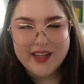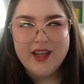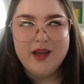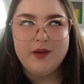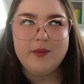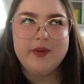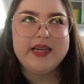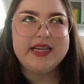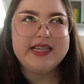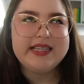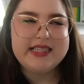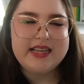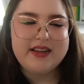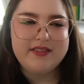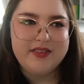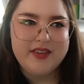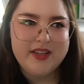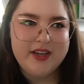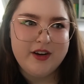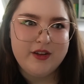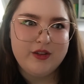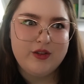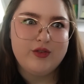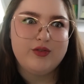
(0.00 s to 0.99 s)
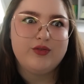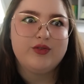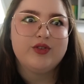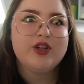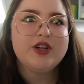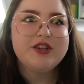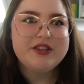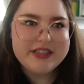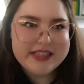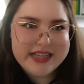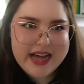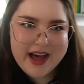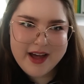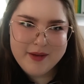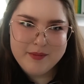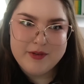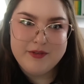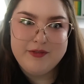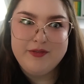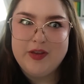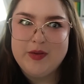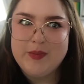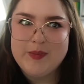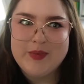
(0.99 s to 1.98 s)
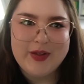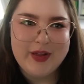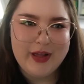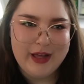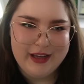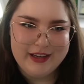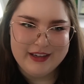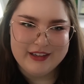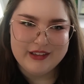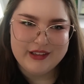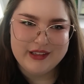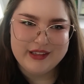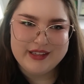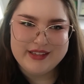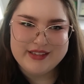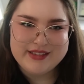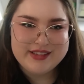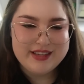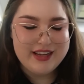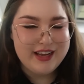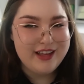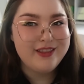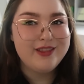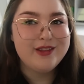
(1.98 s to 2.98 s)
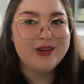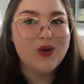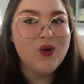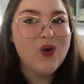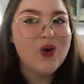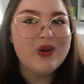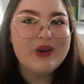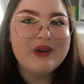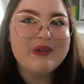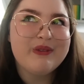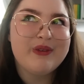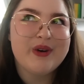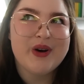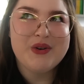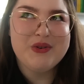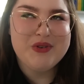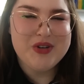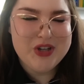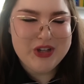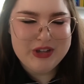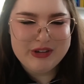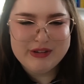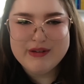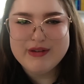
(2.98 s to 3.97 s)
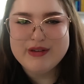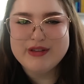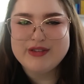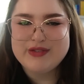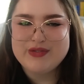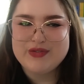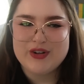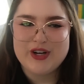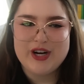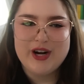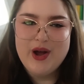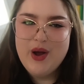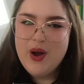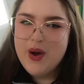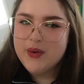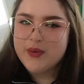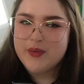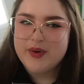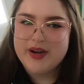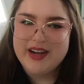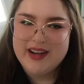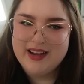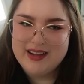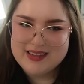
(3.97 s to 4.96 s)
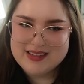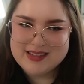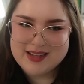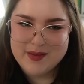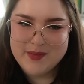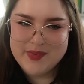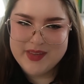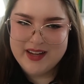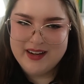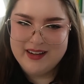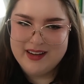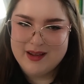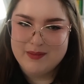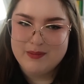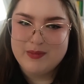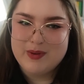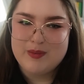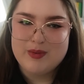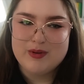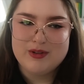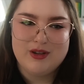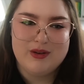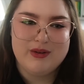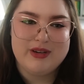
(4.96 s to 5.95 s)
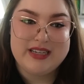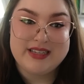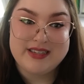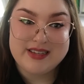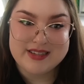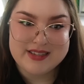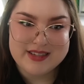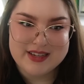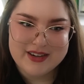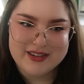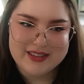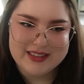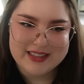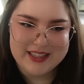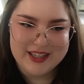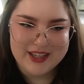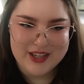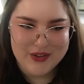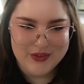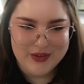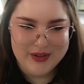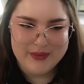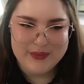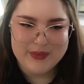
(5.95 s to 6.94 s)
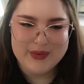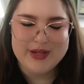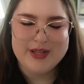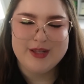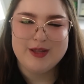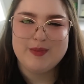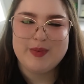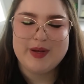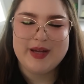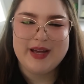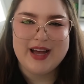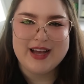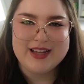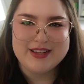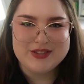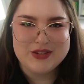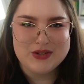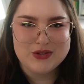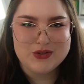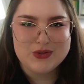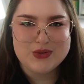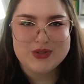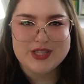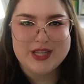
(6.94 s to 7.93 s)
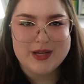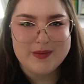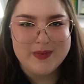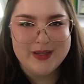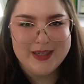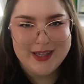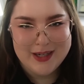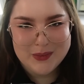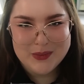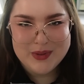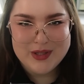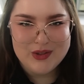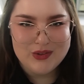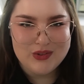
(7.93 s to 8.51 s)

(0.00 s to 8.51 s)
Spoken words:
I mean, it's definitely not the first time a female idol is in the quote-unquote news for wearing something that people don't necessarily agree with, but as usual, let me know what you